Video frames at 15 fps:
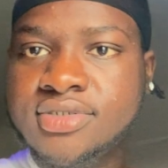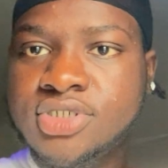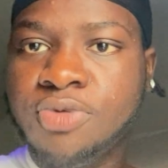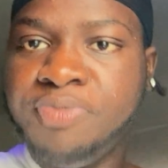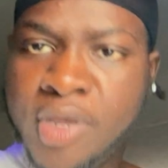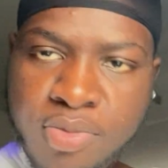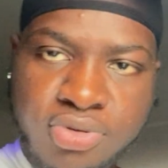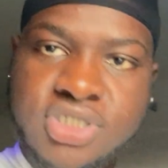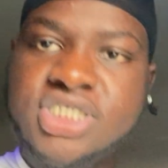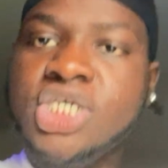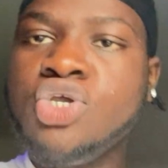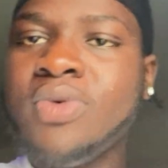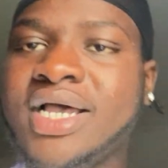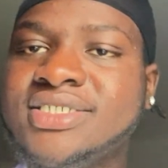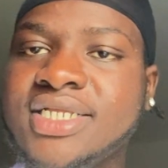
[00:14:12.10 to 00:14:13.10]
So people see
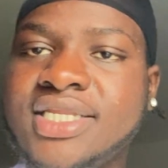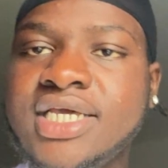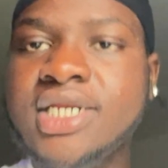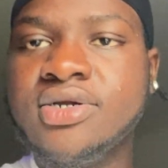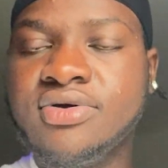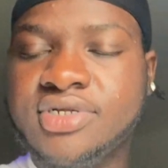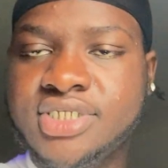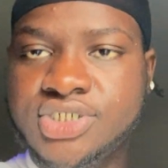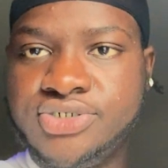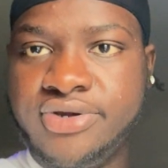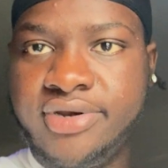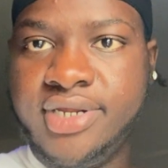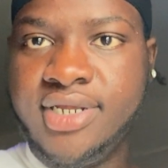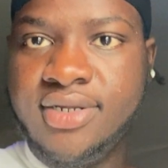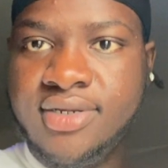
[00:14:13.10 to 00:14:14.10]
you as a leader on this
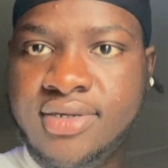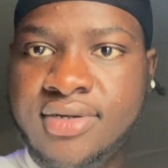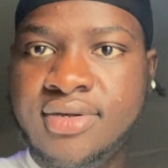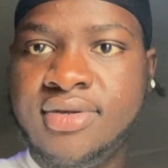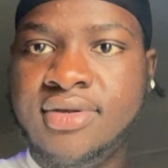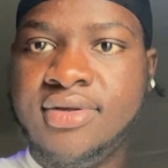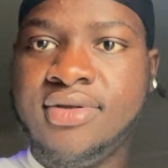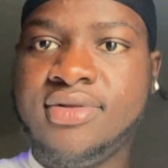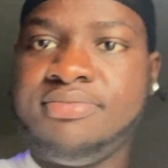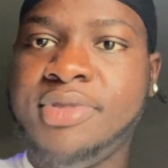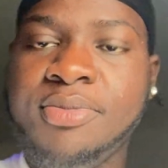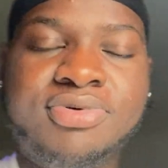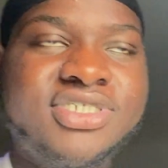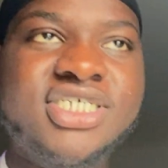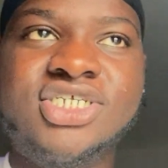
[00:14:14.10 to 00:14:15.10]
journey.
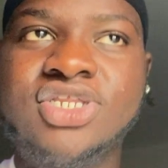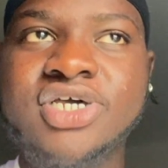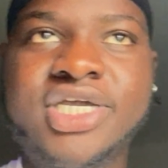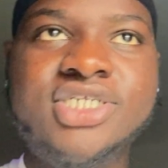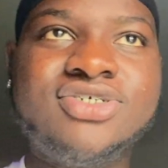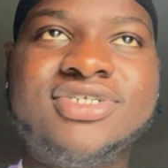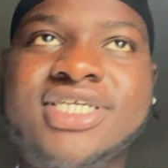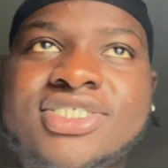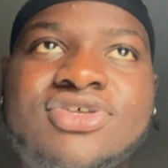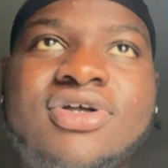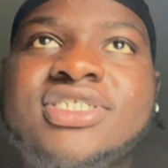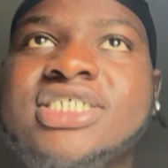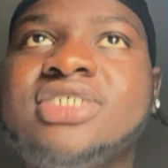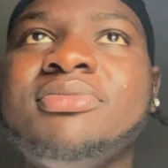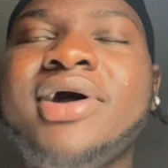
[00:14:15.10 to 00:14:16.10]
People just look at you and they
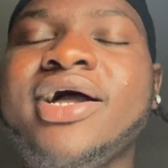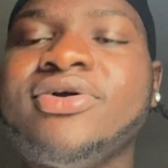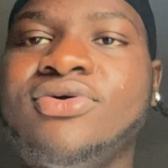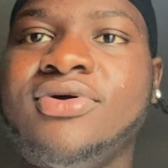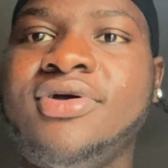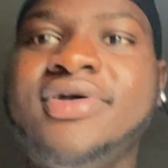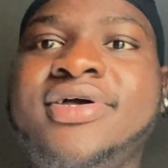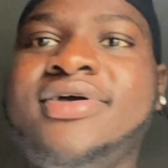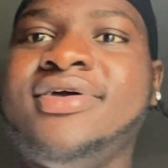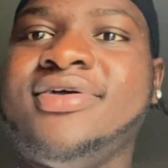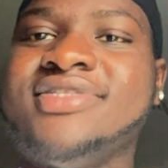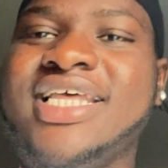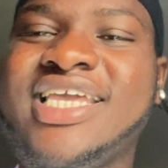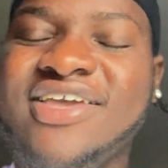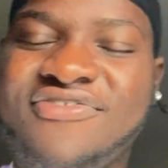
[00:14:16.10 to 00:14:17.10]
start to smile.
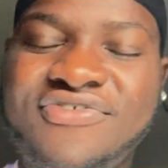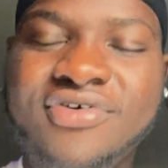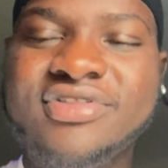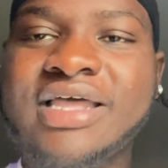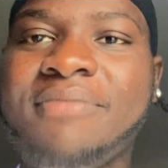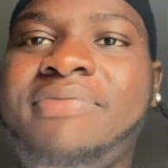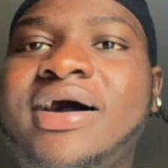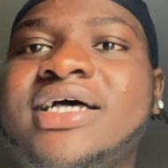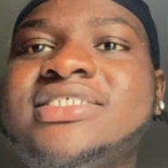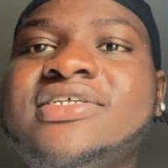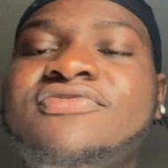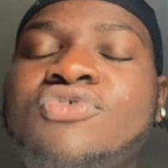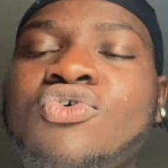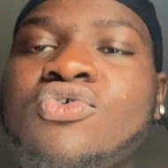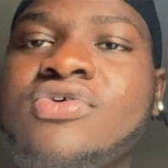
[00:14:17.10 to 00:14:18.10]
They can feel that
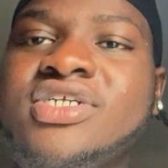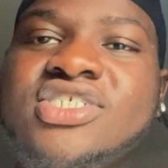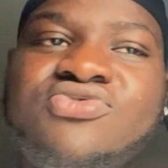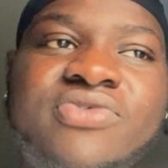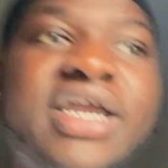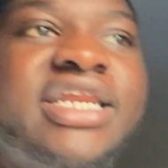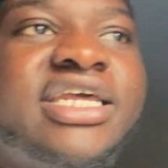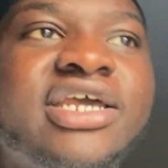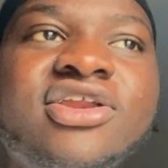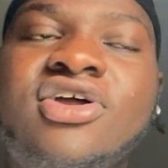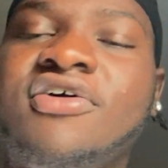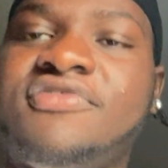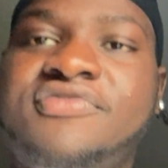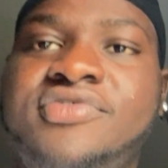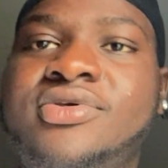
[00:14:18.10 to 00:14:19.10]
positive aura just radiating
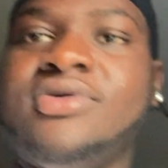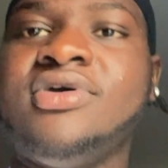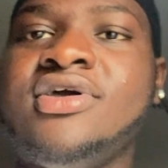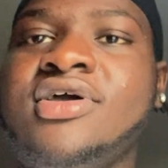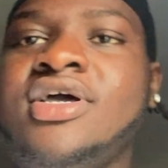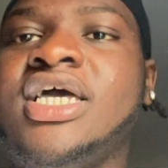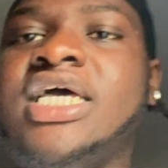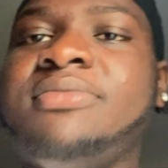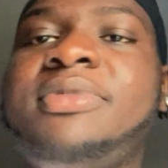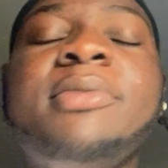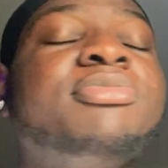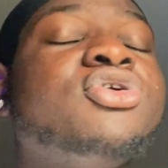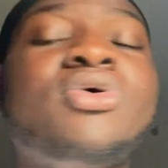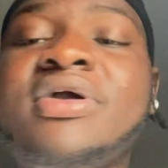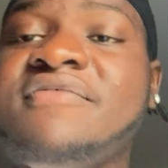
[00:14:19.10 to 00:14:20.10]
off of you.
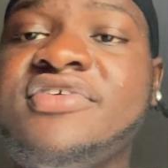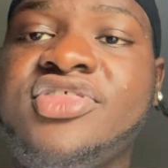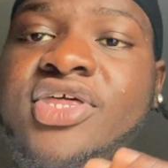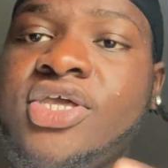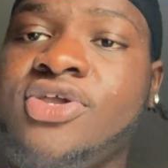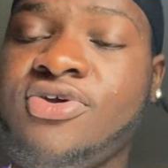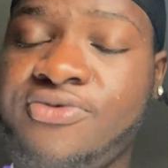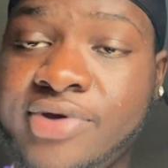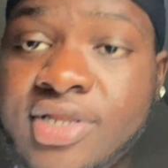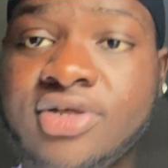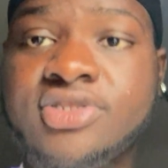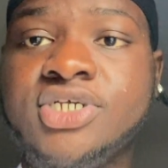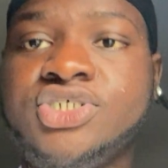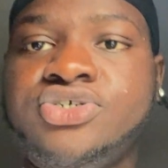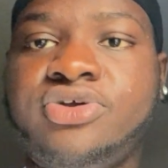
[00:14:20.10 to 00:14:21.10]
People don't even think you're real
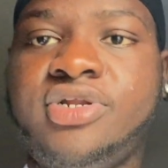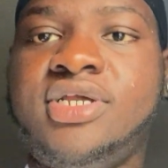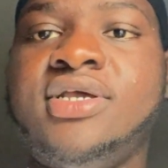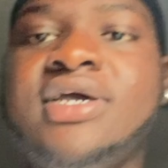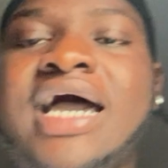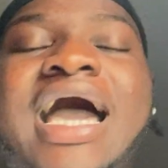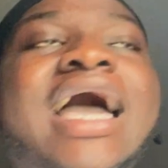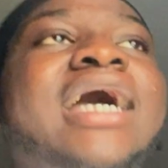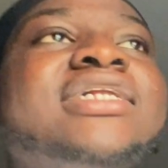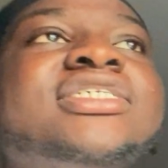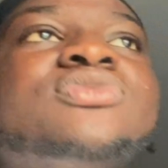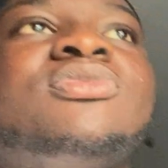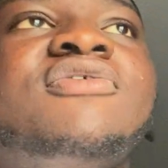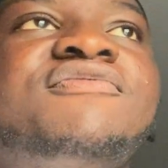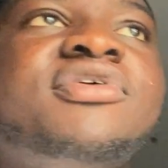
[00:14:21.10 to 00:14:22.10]
on this journey. I had
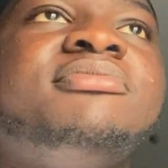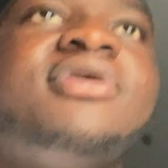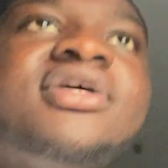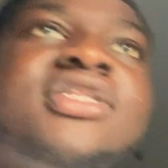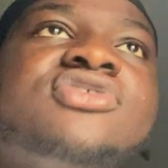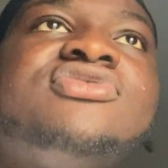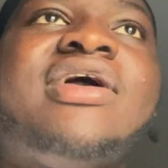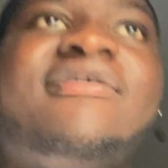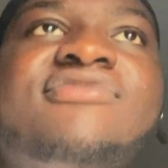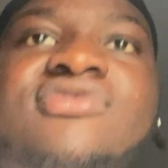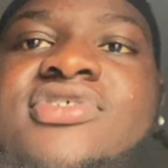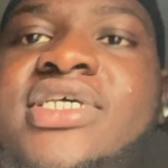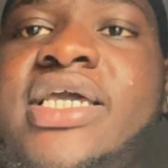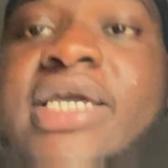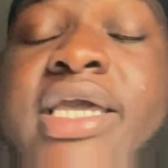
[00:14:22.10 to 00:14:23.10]
this one female at the
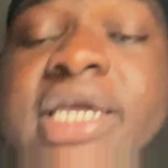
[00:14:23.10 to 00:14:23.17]
drive-through say,